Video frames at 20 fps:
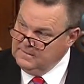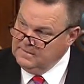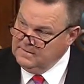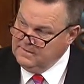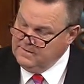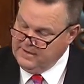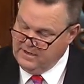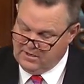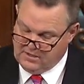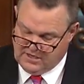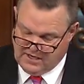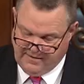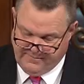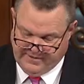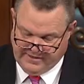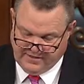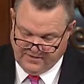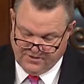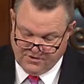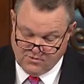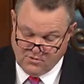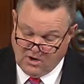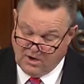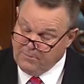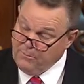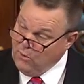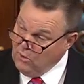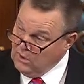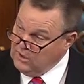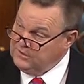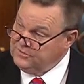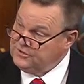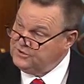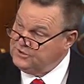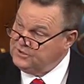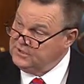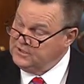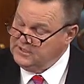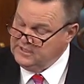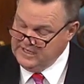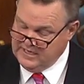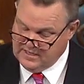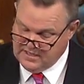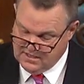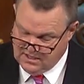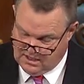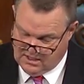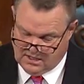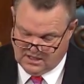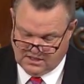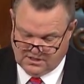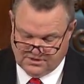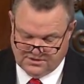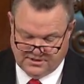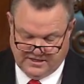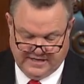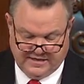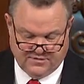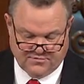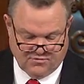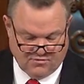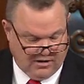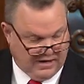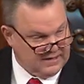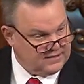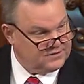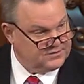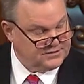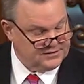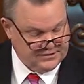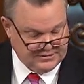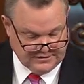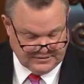They're coming through our ports in cars and trucks.